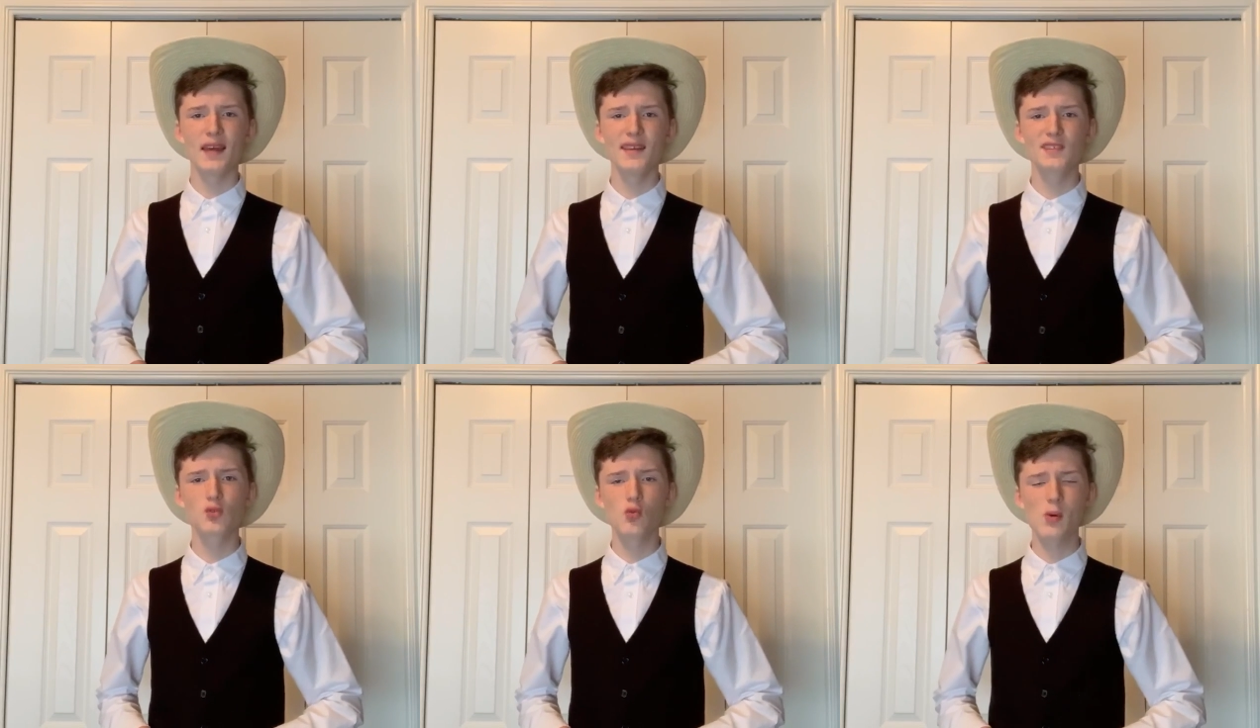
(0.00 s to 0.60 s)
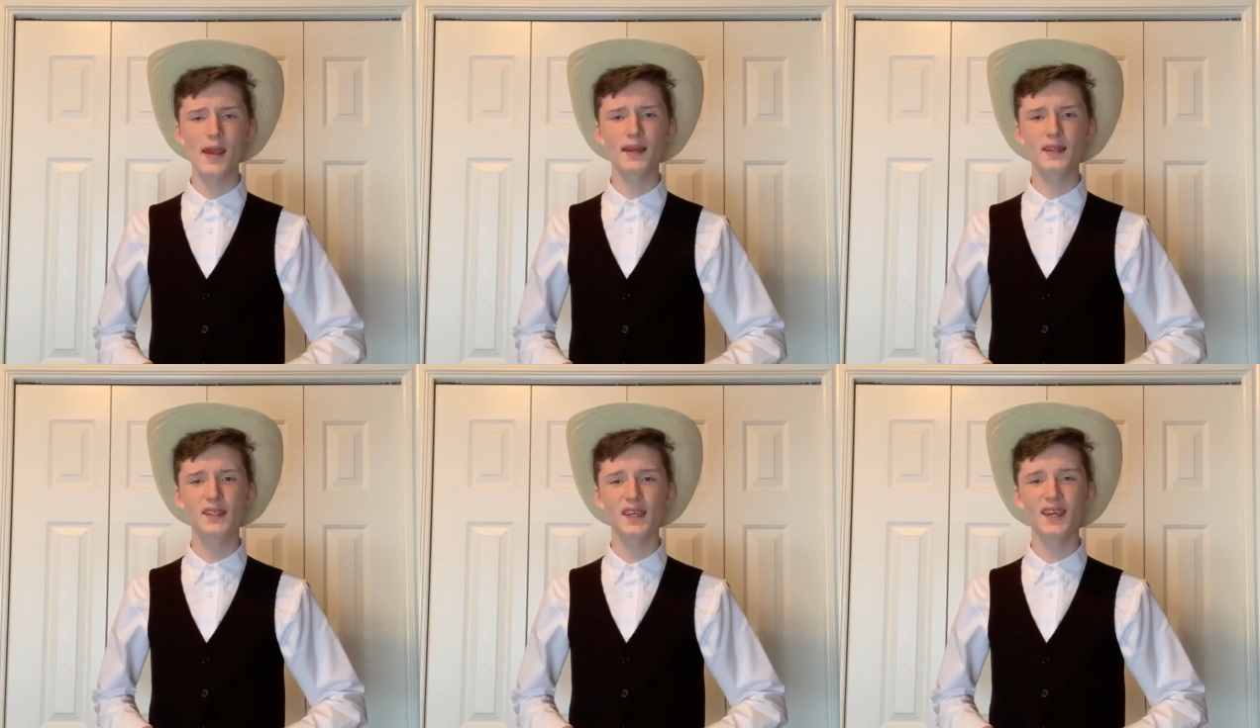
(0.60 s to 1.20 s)
is
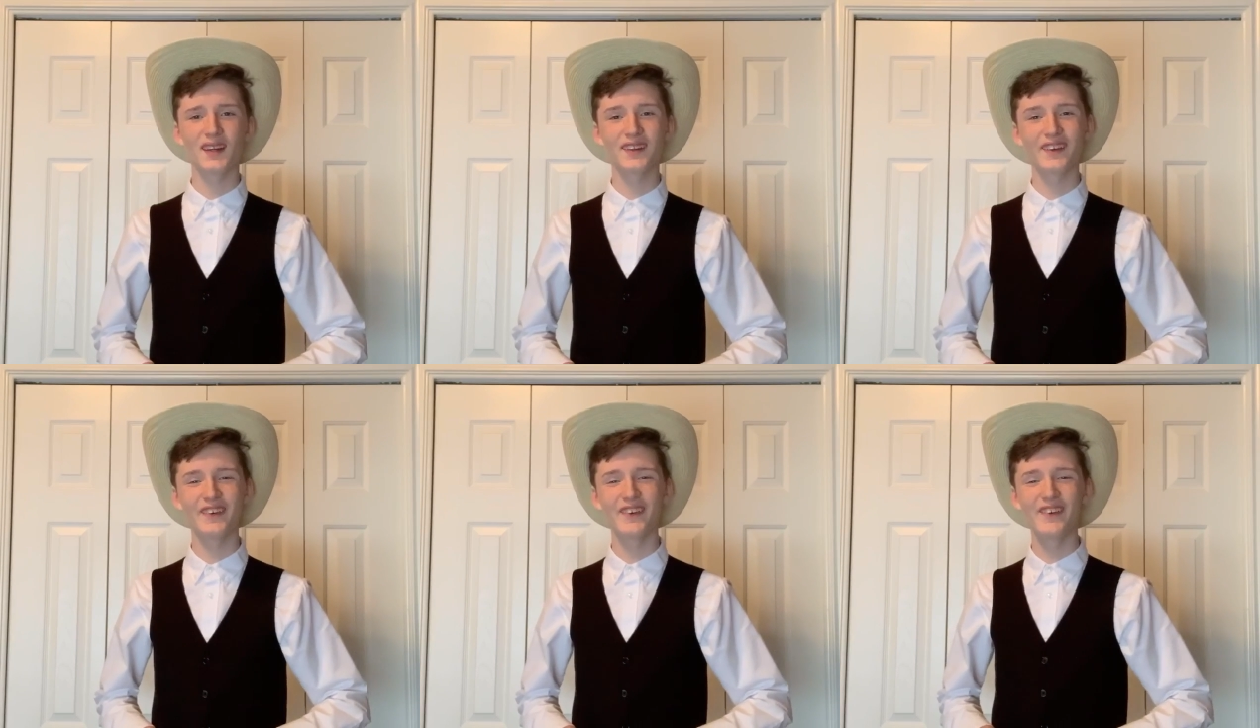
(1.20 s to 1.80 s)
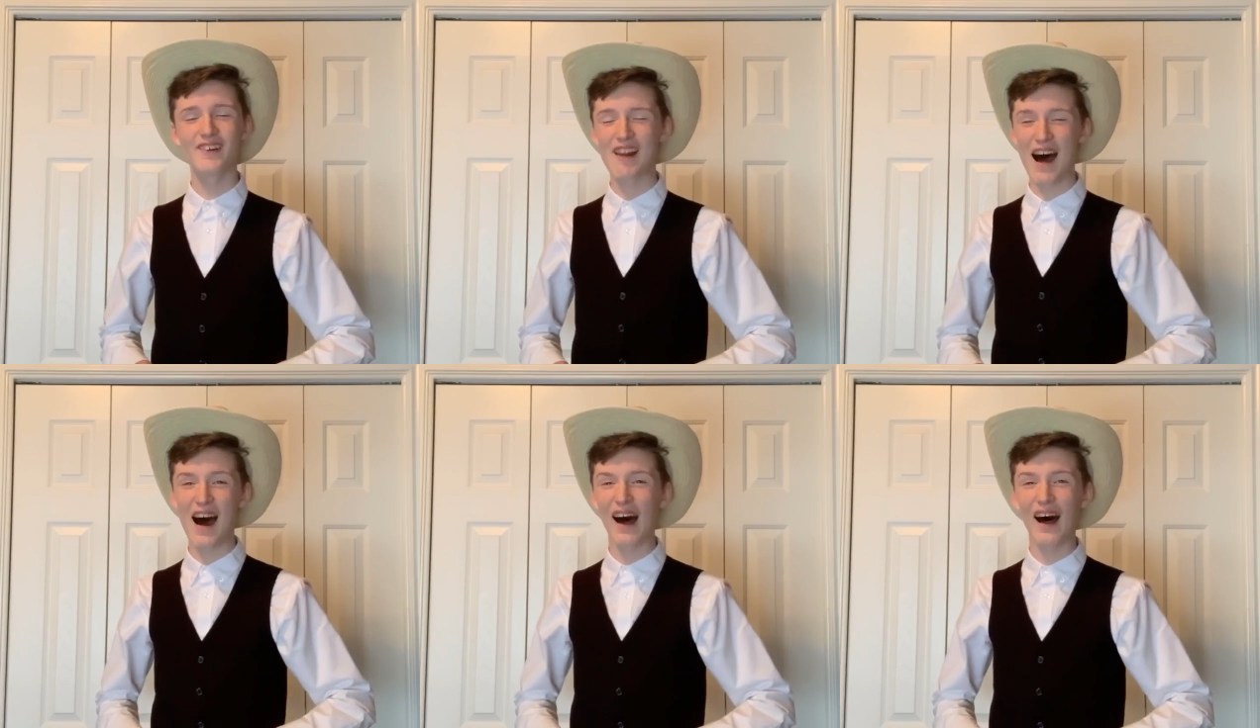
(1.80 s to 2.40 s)
winking her
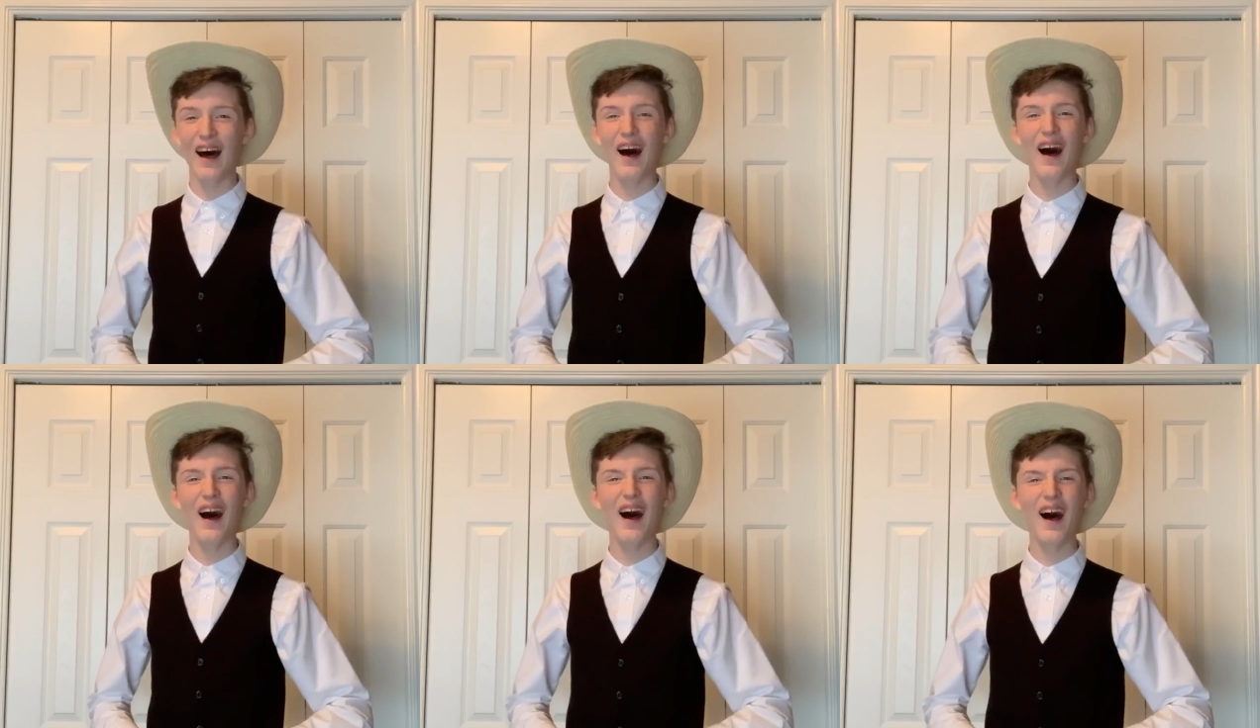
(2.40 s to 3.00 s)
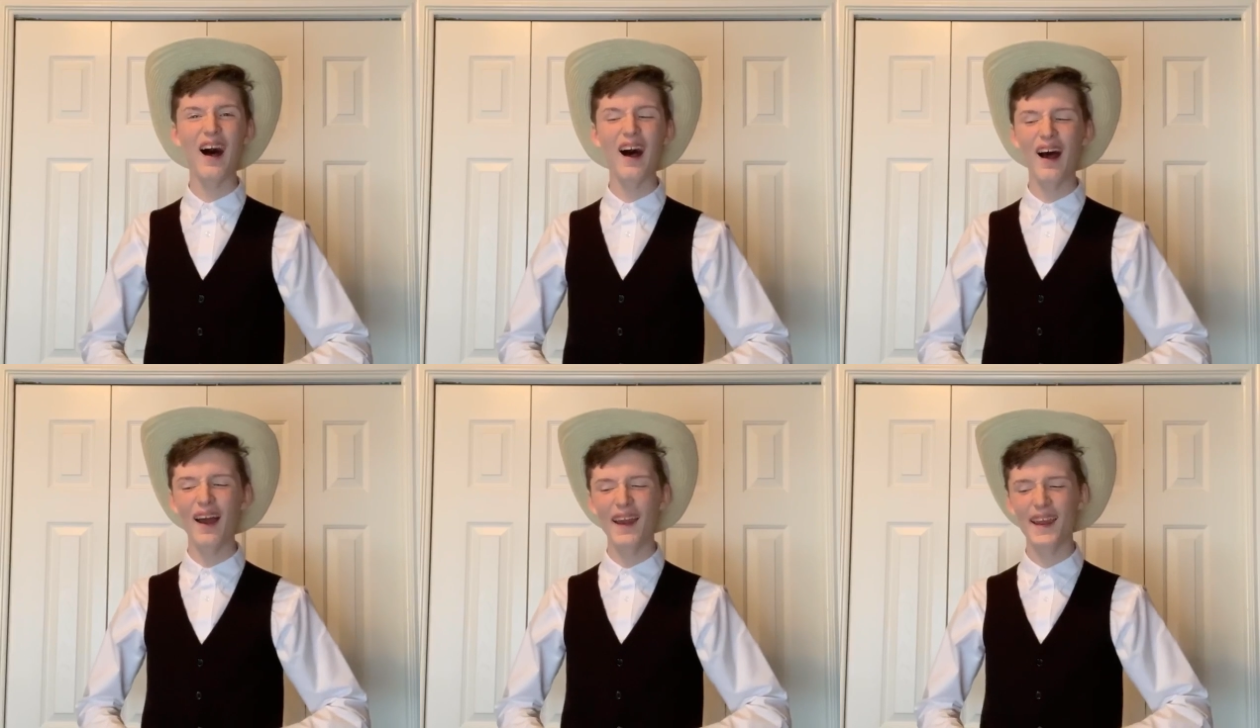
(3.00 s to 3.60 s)

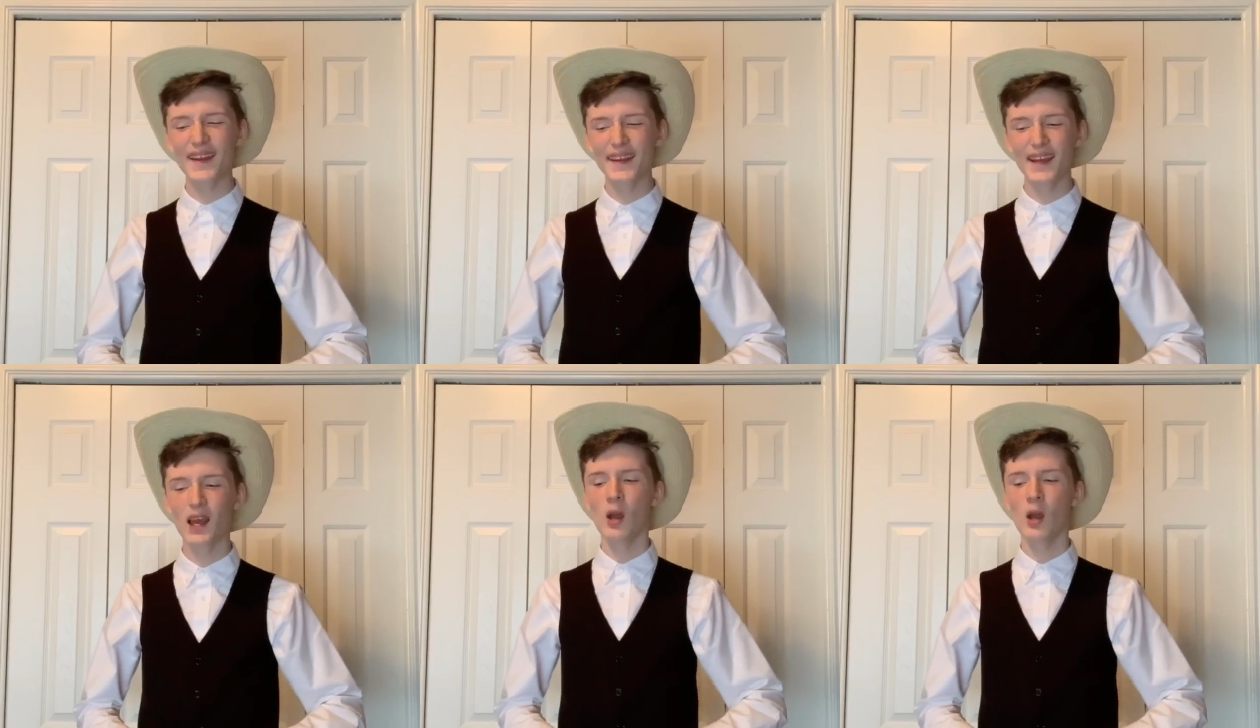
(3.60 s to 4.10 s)
eye.